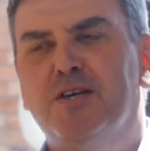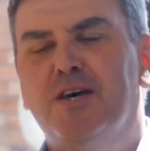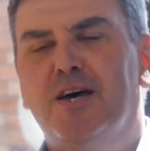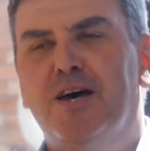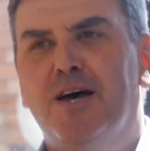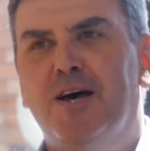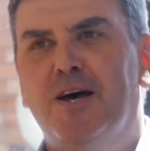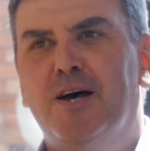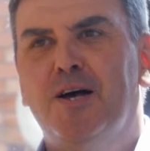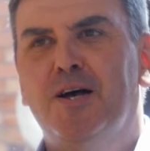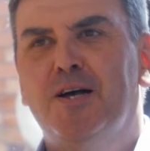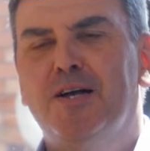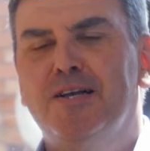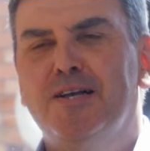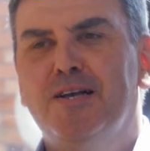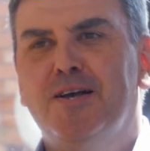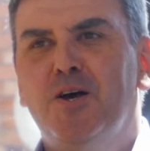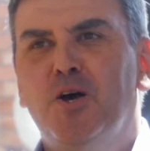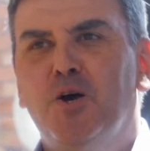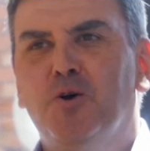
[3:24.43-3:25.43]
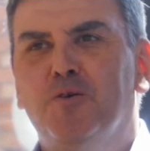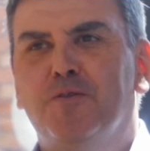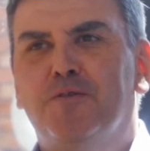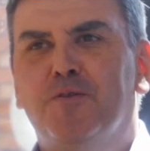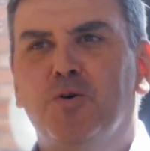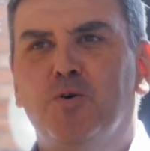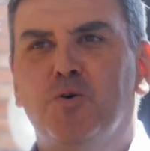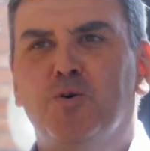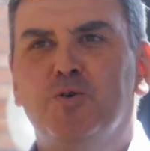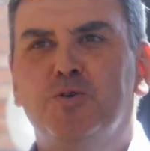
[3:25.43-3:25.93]
Who'd have
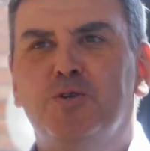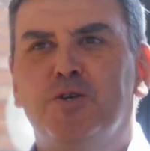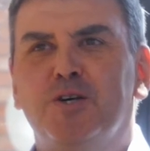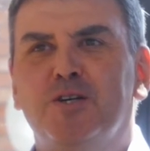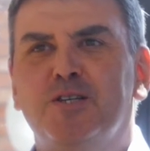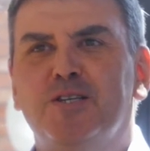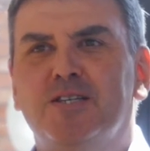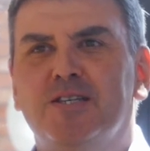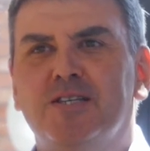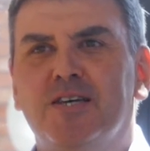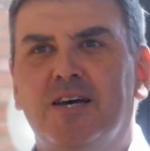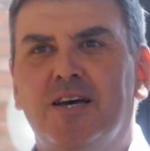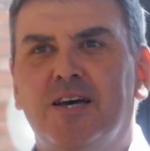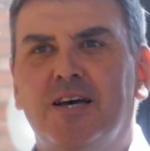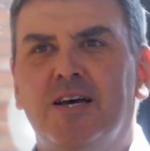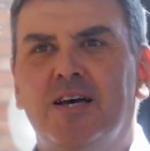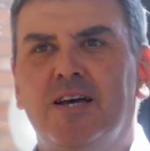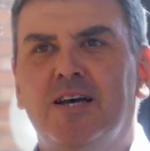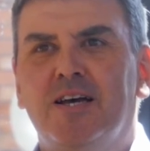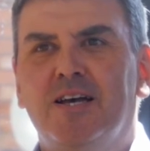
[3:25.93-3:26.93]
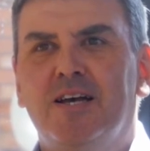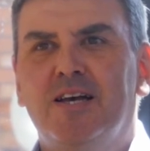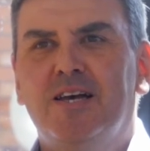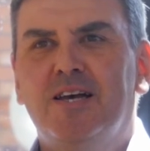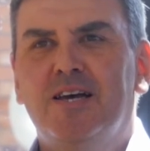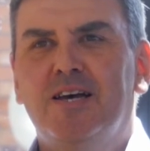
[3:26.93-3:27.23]
thought that